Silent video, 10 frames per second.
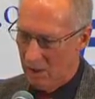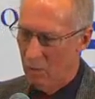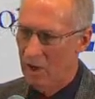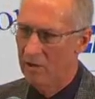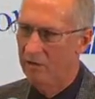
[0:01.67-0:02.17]

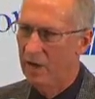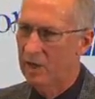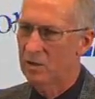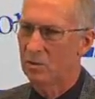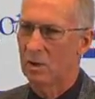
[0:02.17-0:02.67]
And one
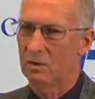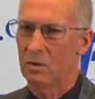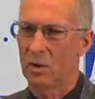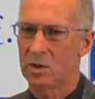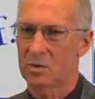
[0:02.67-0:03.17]
effect,
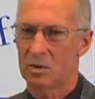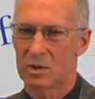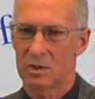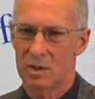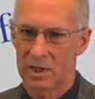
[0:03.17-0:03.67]
of course,
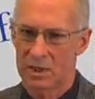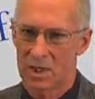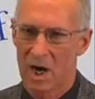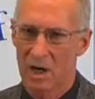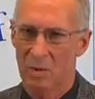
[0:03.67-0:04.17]
was the
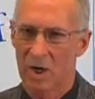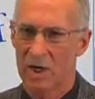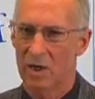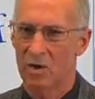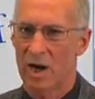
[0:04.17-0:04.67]
stock
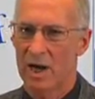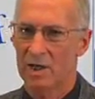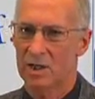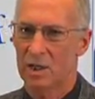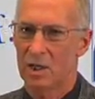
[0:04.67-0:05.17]
market
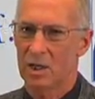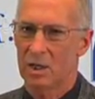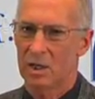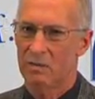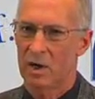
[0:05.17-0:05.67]
crash
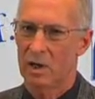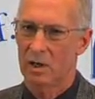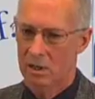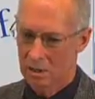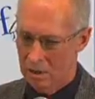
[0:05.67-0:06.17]
of
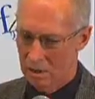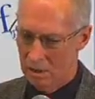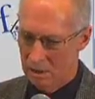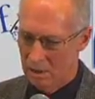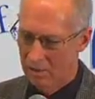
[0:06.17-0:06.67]

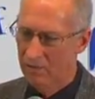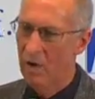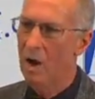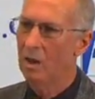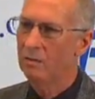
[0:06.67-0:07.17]
the
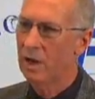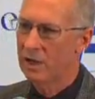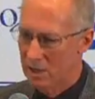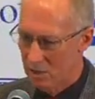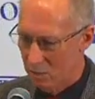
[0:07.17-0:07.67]
fall of
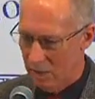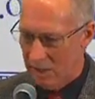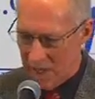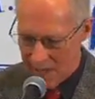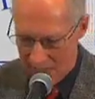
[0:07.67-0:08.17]

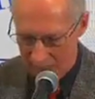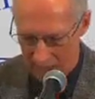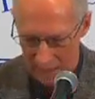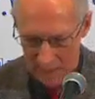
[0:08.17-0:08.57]
1929.